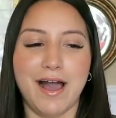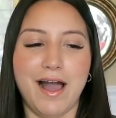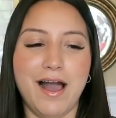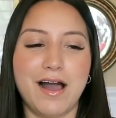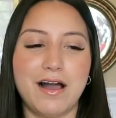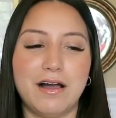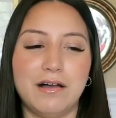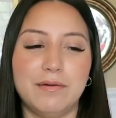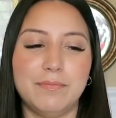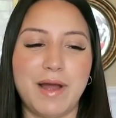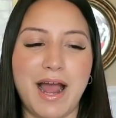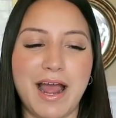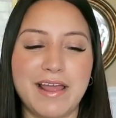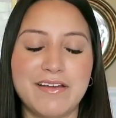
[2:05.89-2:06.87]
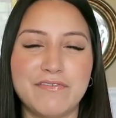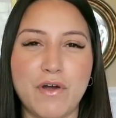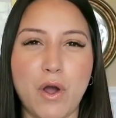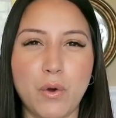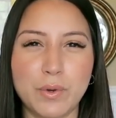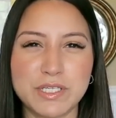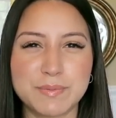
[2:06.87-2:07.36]
Um, I
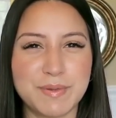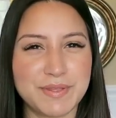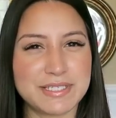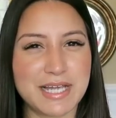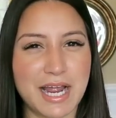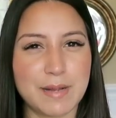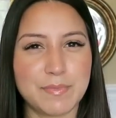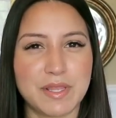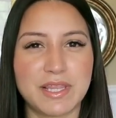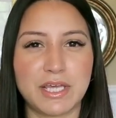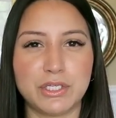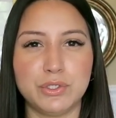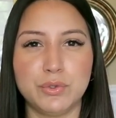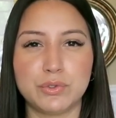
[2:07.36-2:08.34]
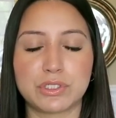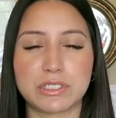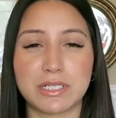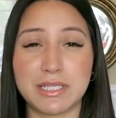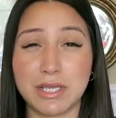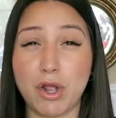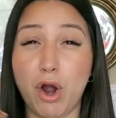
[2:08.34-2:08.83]
have always been the type that
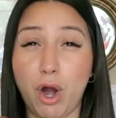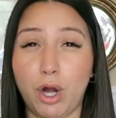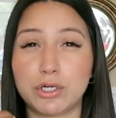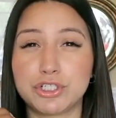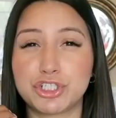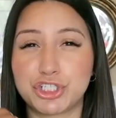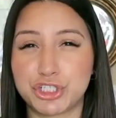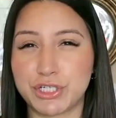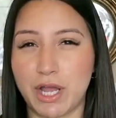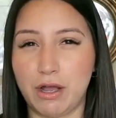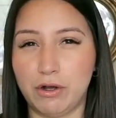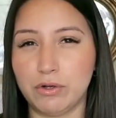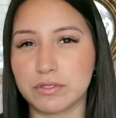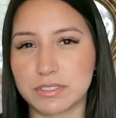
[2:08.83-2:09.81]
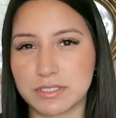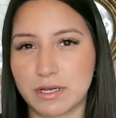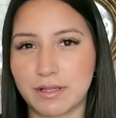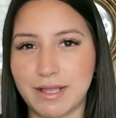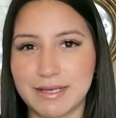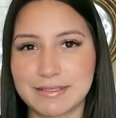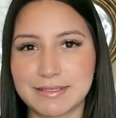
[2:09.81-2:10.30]
used the hard shell
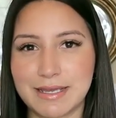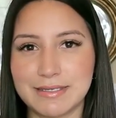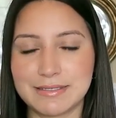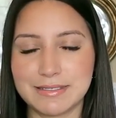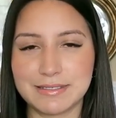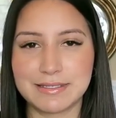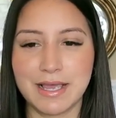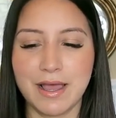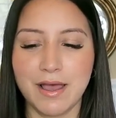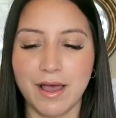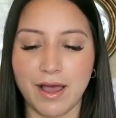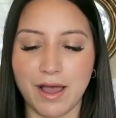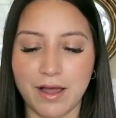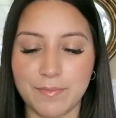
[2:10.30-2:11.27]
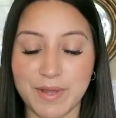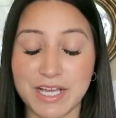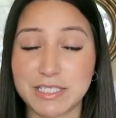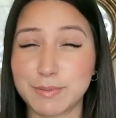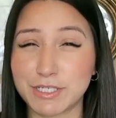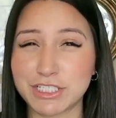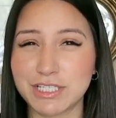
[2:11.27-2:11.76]
sunglass cases,
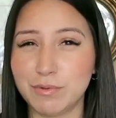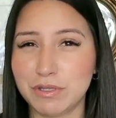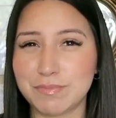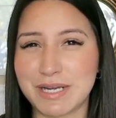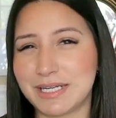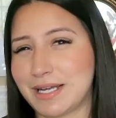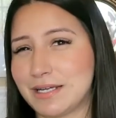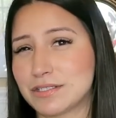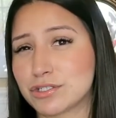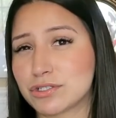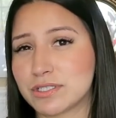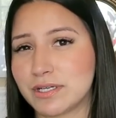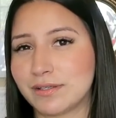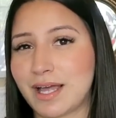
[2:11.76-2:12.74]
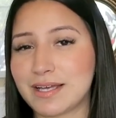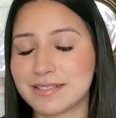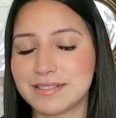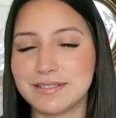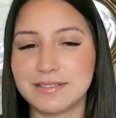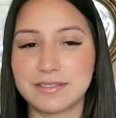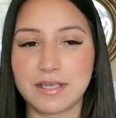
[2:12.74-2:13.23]
um, especially with my nicer
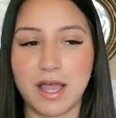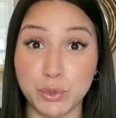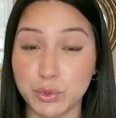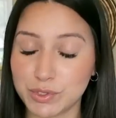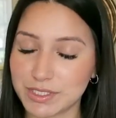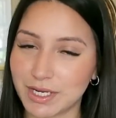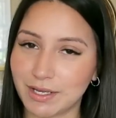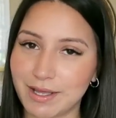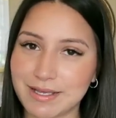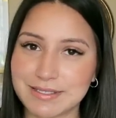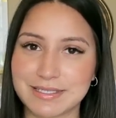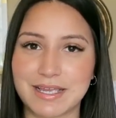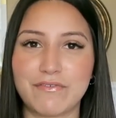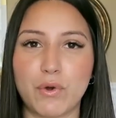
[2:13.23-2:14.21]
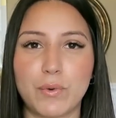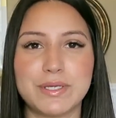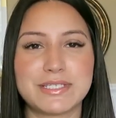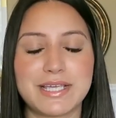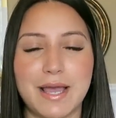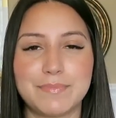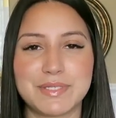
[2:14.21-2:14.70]
sunglasses. My new sunglasses I've
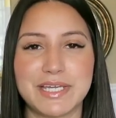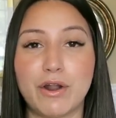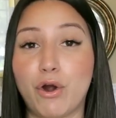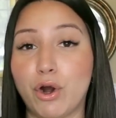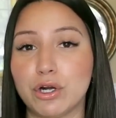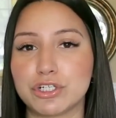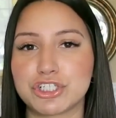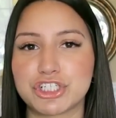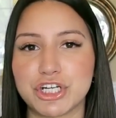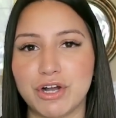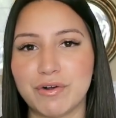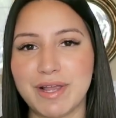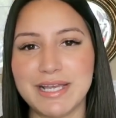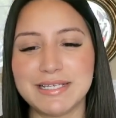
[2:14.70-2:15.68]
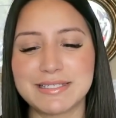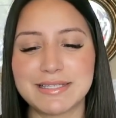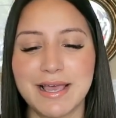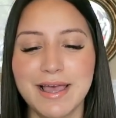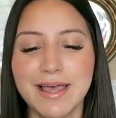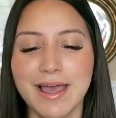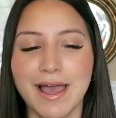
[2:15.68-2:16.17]
always kept in a hard shell
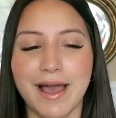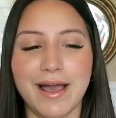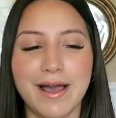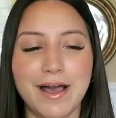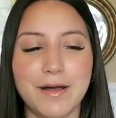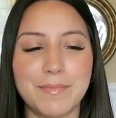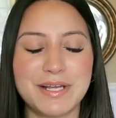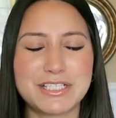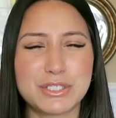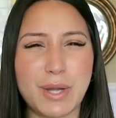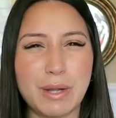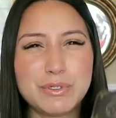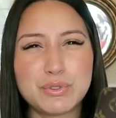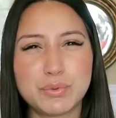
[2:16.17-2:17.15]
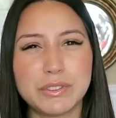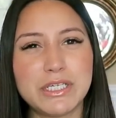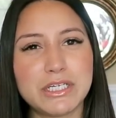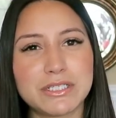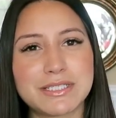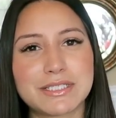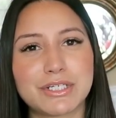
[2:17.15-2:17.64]
case. Um, and so I was
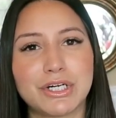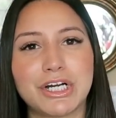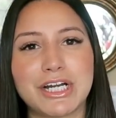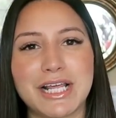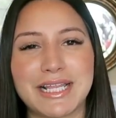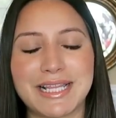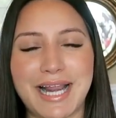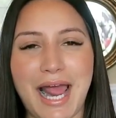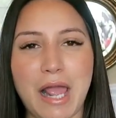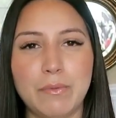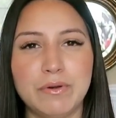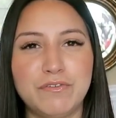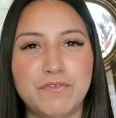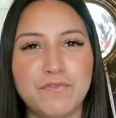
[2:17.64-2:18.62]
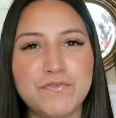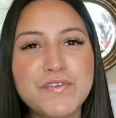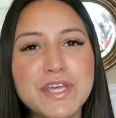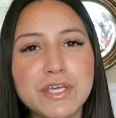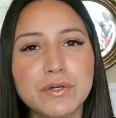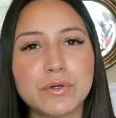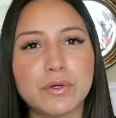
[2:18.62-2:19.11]
really concerned that I would
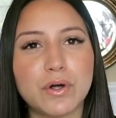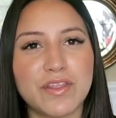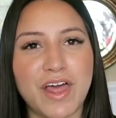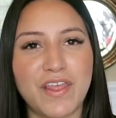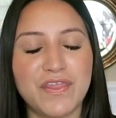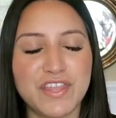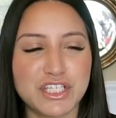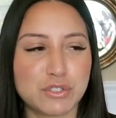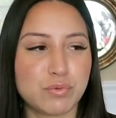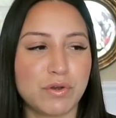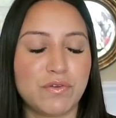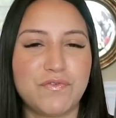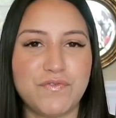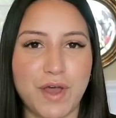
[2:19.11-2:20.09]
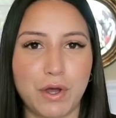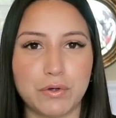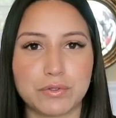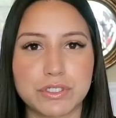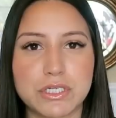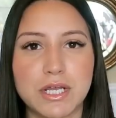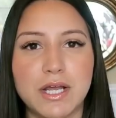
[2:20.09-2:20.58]
feel that this one
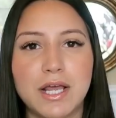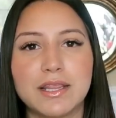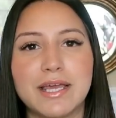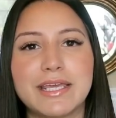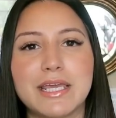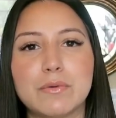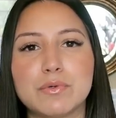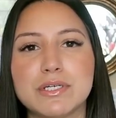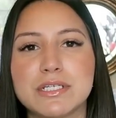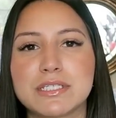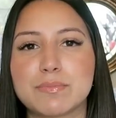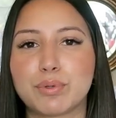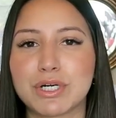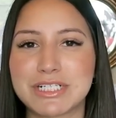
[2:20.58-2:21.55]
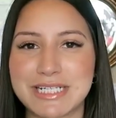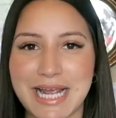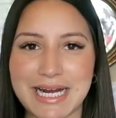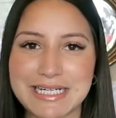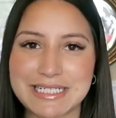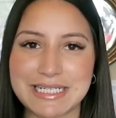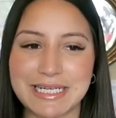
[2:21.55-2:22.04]
felt like it was
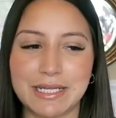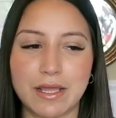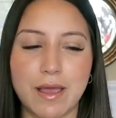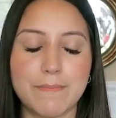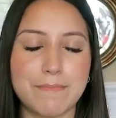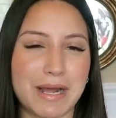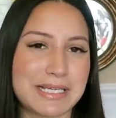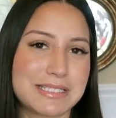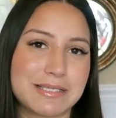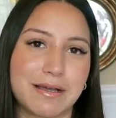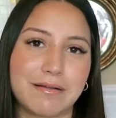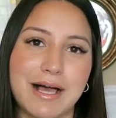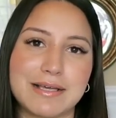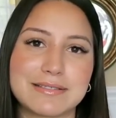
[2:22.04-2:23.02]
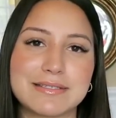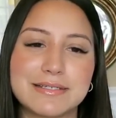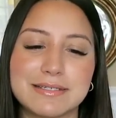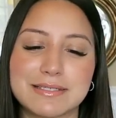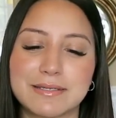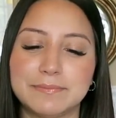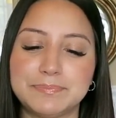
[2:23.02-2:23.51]
protecting my
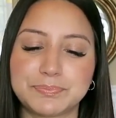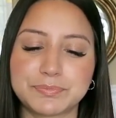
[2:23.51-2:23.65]
sunglasses.